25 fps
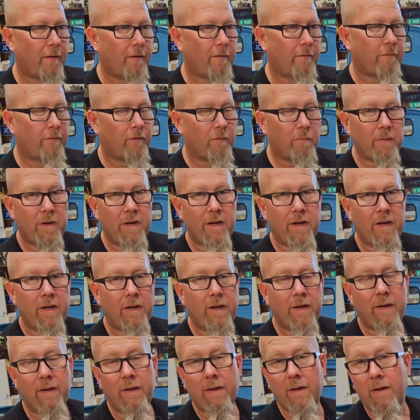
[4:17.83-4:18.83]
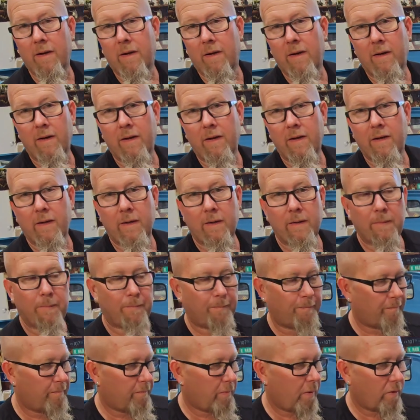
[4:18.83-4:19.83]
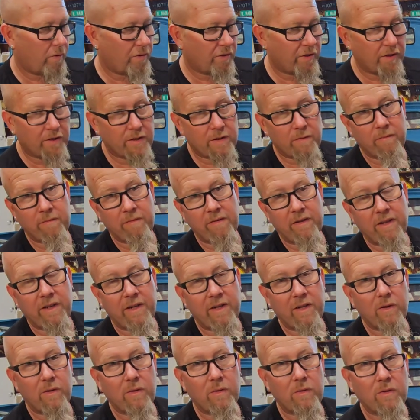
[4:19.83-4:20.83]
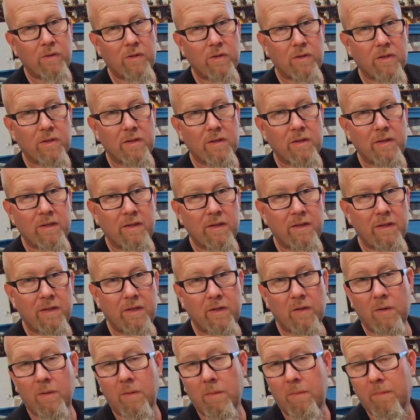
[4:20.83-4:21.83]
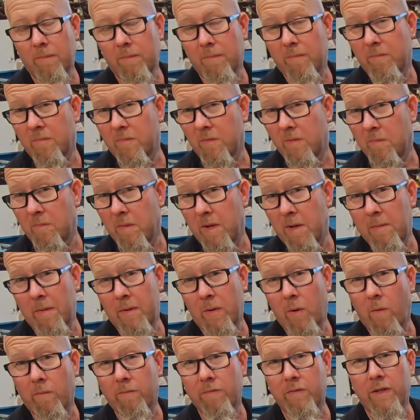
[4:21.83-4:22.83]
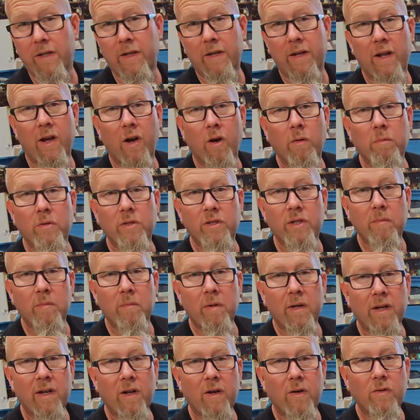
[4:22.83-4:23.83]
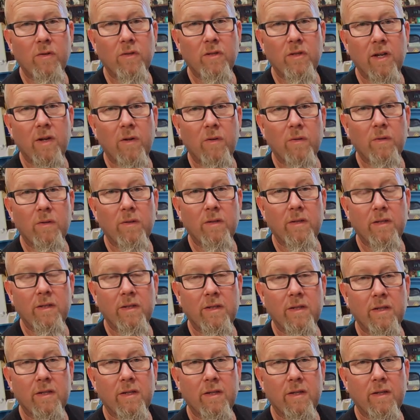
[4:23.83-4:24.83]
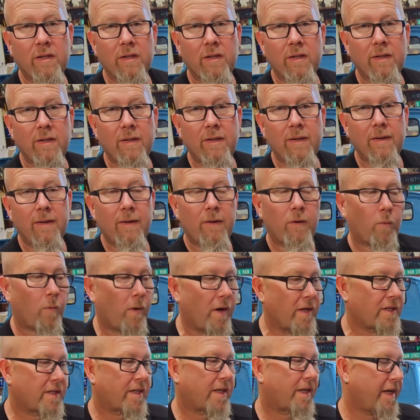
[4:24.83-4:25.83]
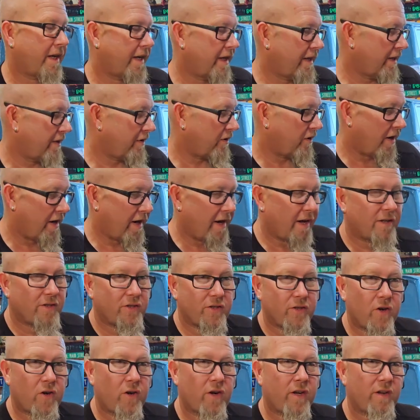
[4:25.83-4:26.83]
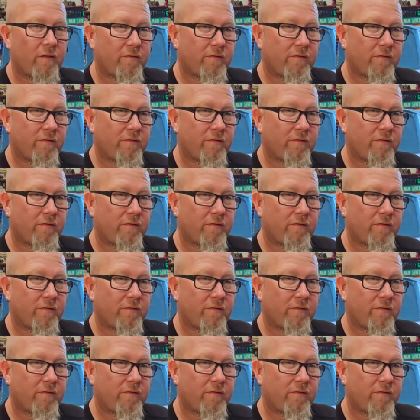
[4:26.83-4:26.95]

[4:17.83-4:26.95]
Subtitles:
for me. Posting some videos, maybe hopefully to help somebody else out that wants to get their hands dirty